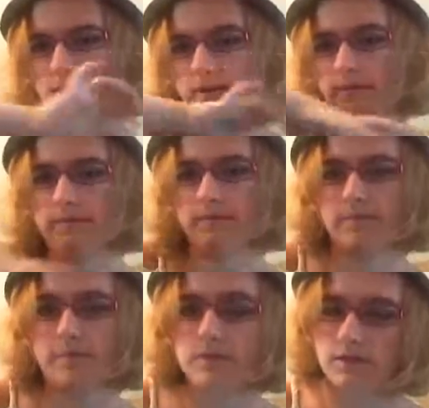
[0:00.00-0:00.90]

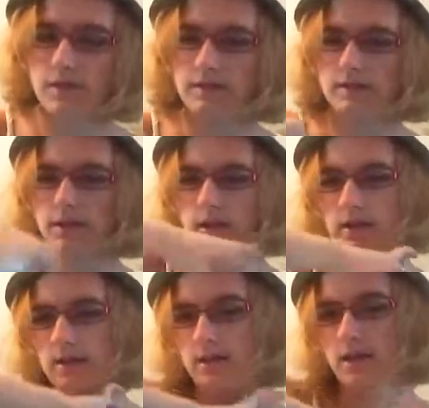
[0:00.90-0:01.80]
So that's
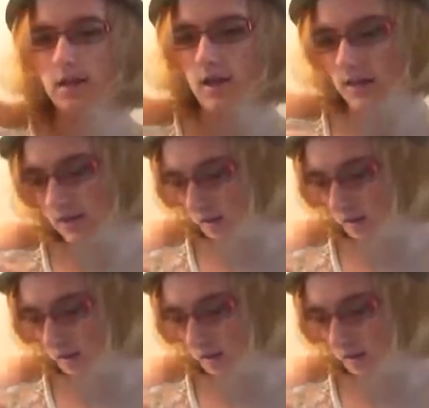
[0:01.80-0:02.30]
that. And then